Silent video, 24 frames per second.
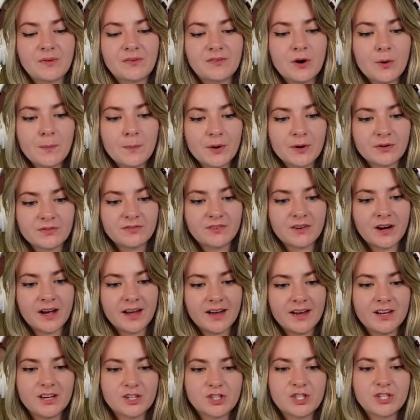We've got
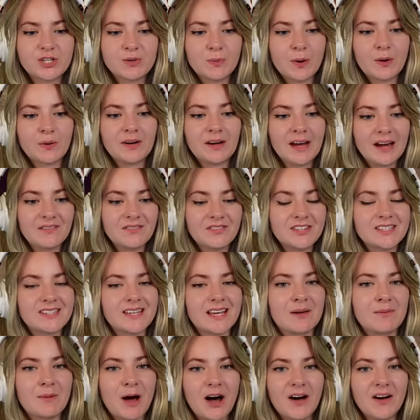Bonfire. She won't have the
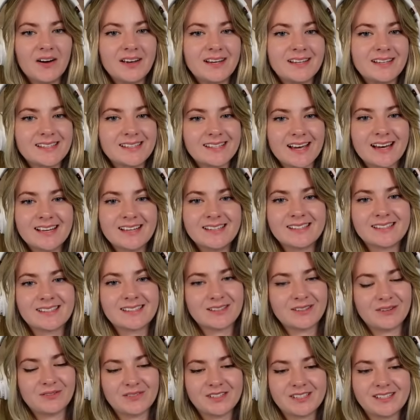same eyes
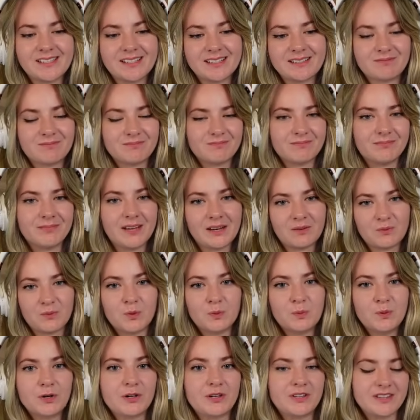as, obviously, like,
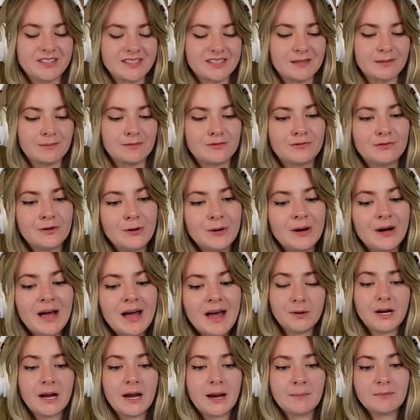we'll put in The Sims 4,
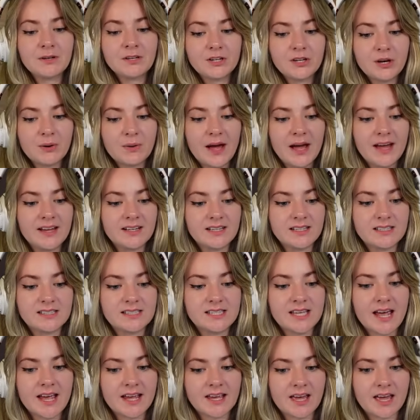but I am gonna go ahead and
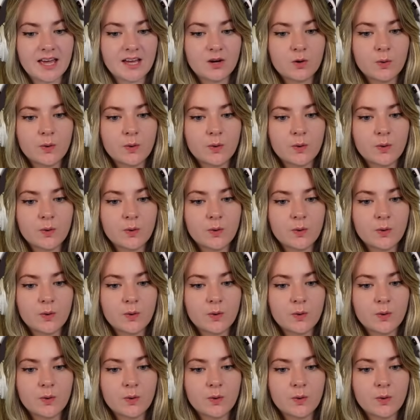take a